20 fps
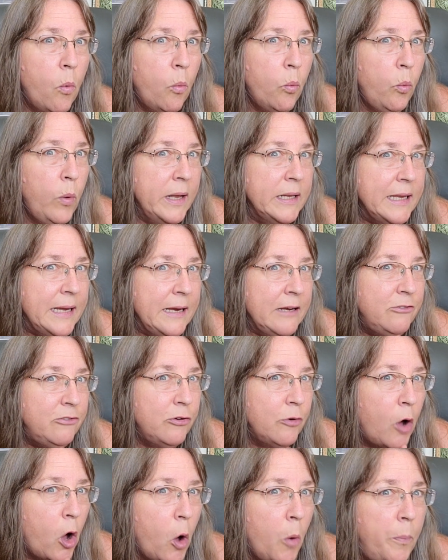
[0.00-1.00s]
willing
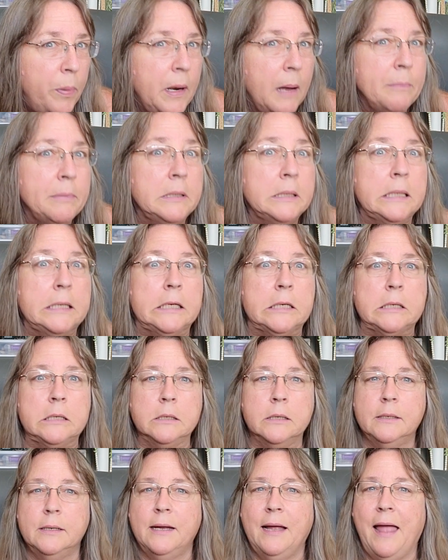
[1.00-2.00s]
to open up glitter